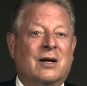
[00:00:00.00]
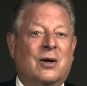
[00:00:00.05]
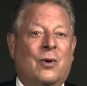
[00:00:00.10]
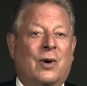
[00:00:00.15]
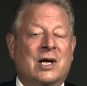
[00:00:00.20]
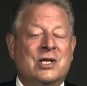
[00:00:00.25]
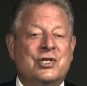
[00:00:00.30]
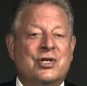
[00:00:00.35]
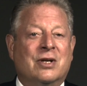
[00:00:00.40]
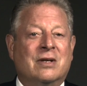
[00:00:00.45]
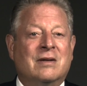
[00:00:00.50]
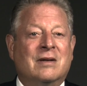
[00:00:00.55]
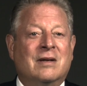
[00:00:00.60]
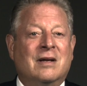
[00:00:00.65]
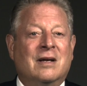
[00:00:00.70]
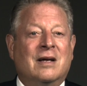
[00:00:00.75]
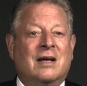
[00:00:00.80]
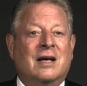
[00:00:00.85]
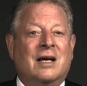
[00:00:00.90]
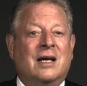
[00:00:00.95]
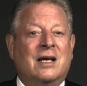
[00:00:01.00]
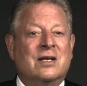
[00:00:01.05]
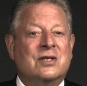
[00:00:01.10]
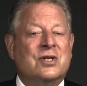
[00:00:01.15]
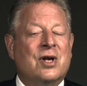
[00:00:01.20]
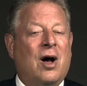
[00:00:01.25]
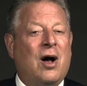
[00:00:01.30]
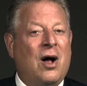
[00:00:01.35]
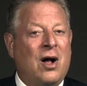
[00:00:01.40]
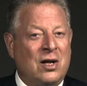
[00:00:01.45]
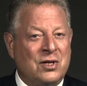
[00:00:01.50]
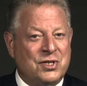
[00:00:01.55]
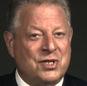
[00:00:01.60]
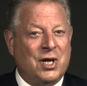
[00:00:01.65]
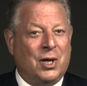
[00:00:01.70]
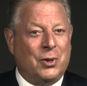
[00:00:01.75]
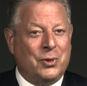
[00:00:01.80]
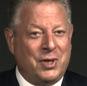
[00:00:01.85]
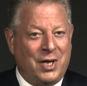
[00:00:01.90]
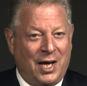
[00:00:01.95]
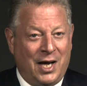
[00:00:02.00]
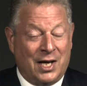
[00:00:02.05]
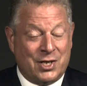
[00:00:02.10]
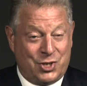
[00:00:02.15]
question is also yes.